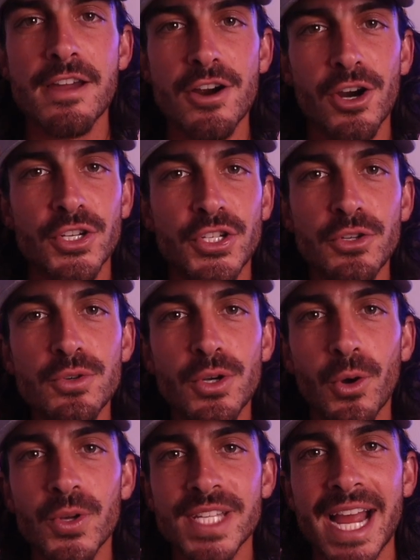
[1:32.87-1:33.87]
There are two
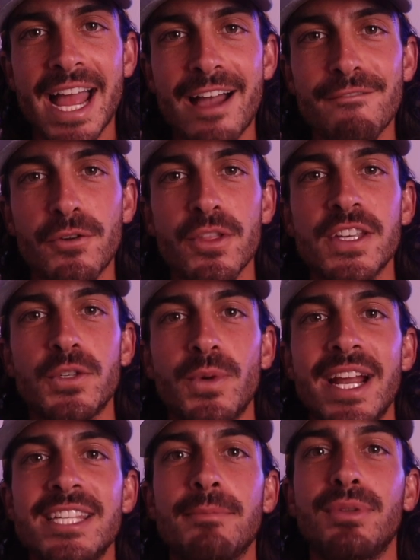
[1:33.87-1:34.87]
goals I have for this
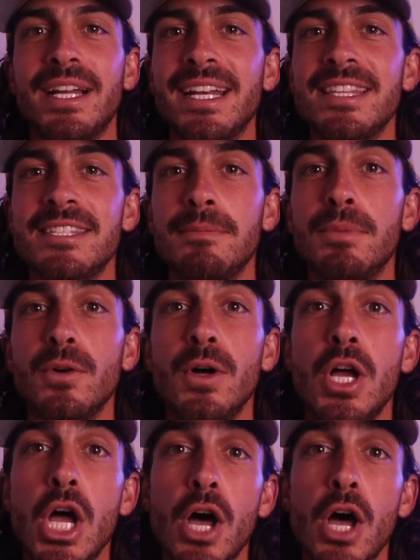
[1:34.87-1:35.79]
race, plain and simple.